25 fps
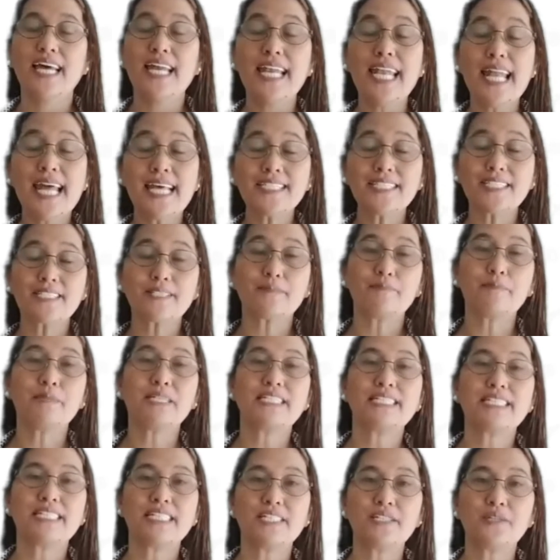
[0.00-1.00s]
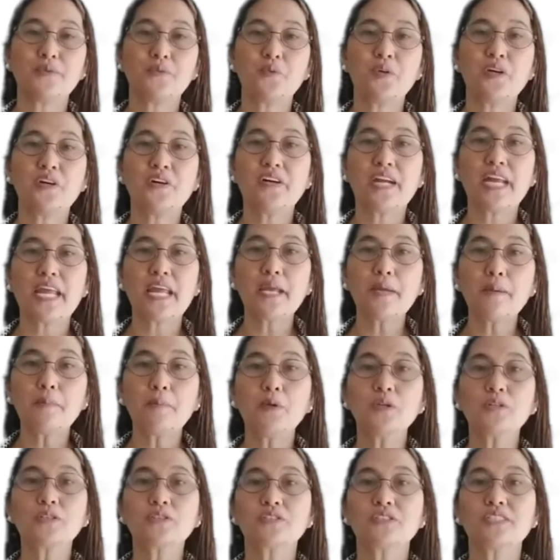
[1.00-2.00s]
Last meeting, we are
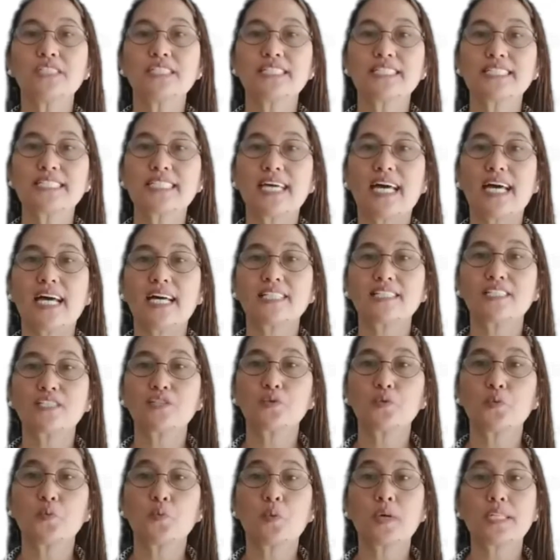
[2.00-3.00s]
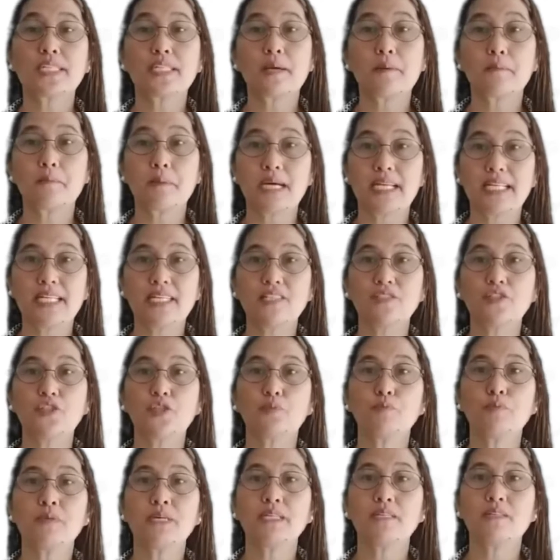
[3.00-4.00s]
able to discuss what a
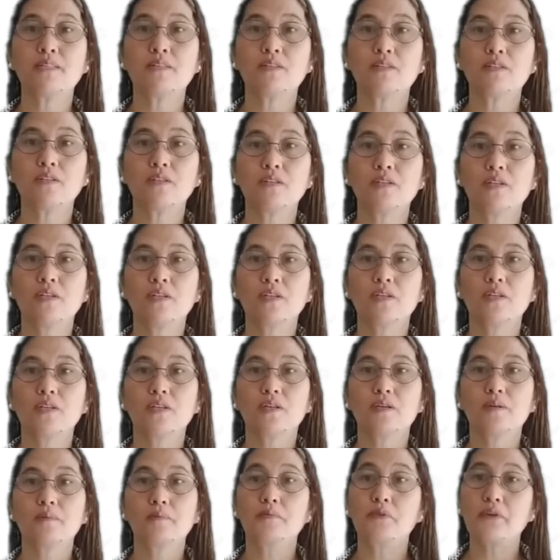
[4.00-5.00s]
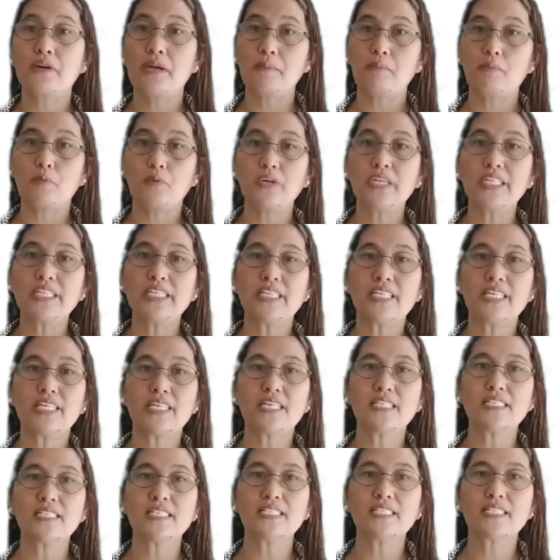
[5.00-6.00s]
management framework
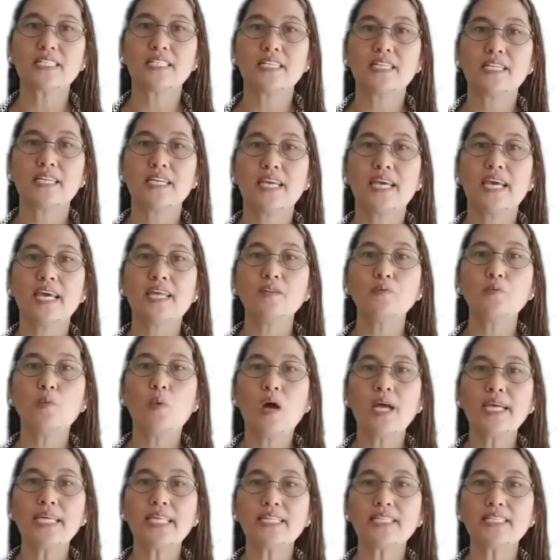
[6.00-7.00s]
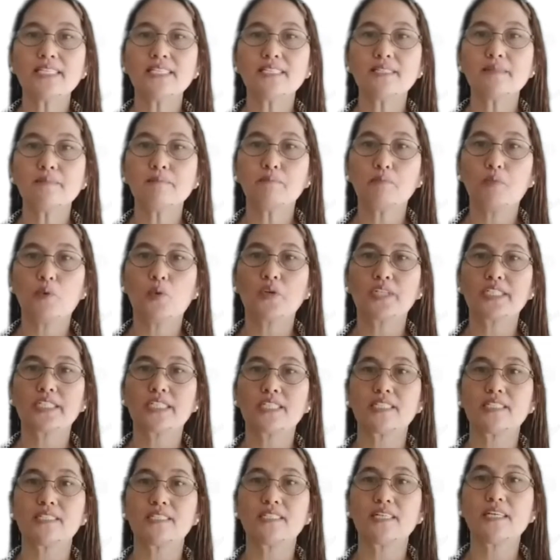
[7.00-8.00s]
is and why it is
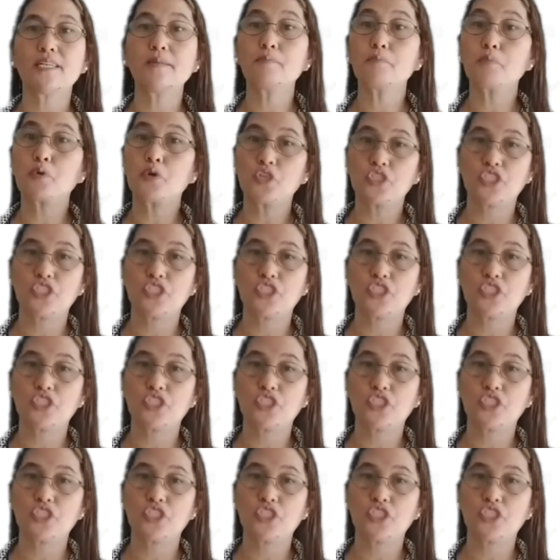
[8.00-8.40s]
important in